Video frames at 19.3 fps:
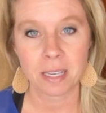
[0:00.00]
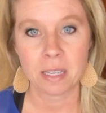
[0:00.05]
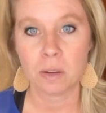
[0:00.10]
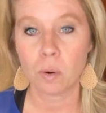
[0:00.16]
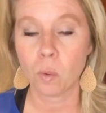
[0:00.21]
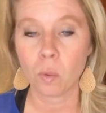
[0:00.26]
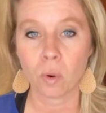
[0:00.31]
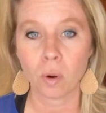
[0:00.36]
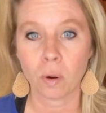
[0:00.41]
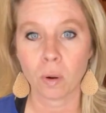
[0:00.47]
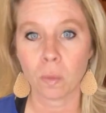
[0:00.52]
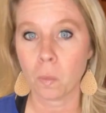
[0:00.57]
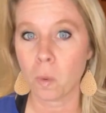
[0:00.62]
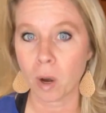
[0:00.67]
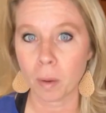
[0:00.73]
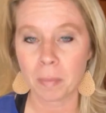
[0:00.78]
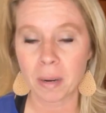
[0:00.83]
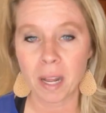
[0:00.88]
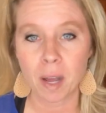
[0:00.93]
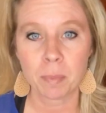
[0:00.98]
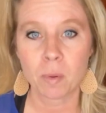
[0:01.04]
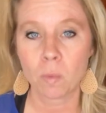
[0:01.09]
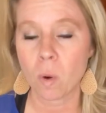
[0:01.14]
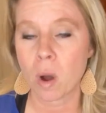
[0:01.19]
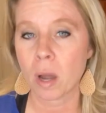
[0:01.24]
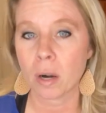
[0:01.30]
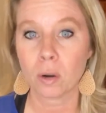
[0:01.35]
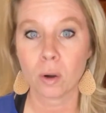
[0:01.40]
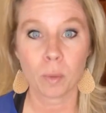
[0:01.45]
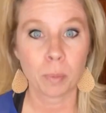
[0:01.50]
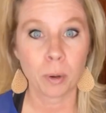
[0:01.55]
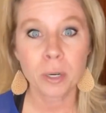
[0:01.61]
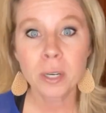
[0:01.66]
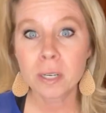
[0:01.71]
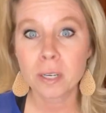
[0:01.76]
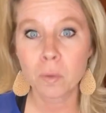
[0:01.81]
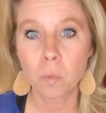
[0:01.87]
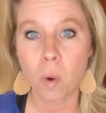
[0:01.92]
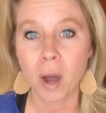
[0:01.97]
or warm it up in water or put it
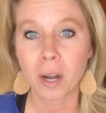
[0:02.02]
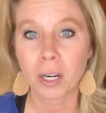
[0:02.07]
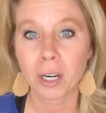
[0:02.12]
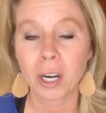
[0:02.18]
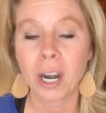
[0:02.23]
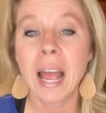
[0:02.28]
in water.